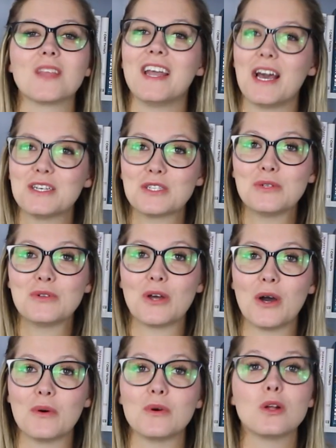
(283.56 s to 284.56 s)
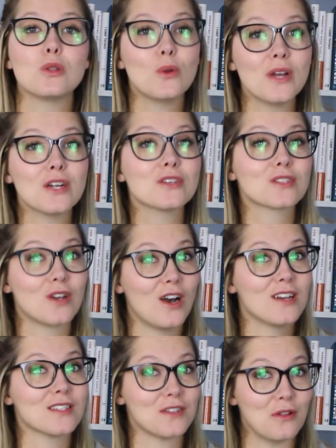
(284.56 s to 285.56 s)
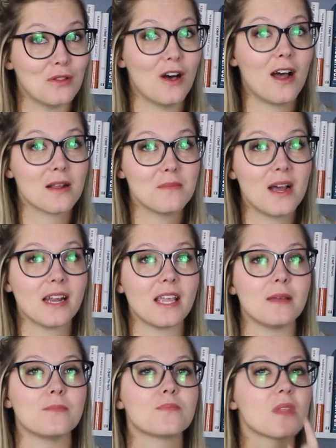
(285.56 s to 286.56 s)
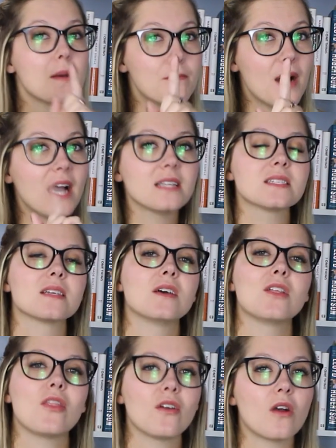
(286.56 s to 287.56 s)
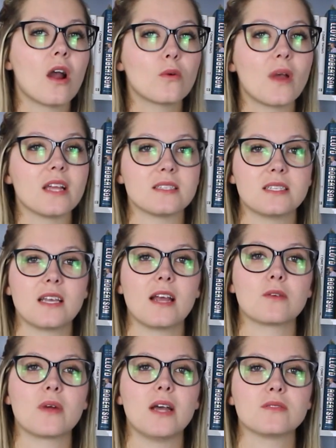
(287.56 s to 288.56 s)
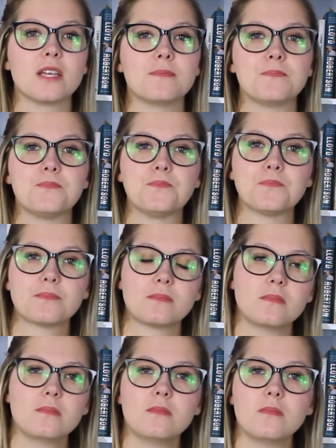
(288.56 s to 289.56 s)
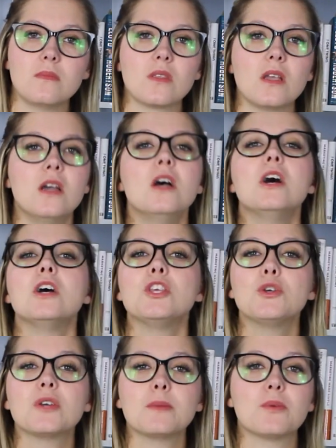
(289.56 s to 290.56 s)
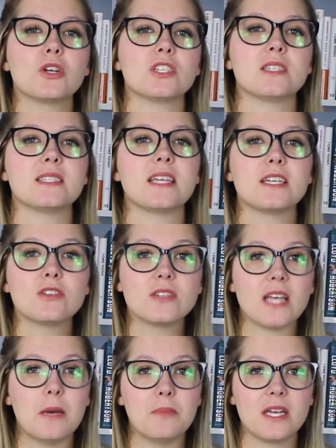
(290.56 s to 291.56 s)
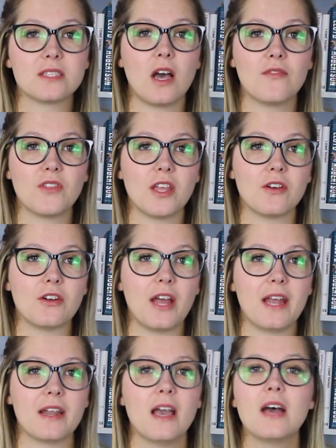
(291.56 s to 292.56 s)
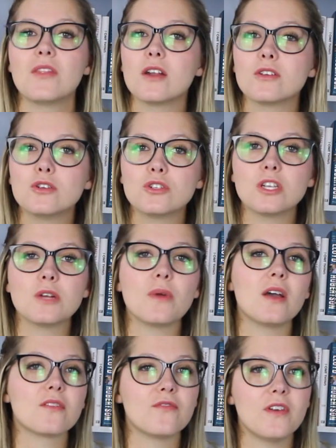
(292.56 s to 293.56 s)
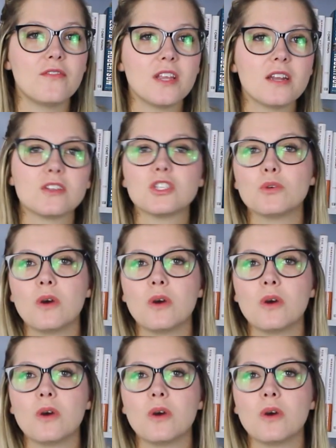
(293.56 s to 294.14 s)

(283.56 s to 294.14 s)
and as you know, lawyers cost a lot of money, but there are ways to get around it. You can purchase standard templates off the internet that are usually around $50 to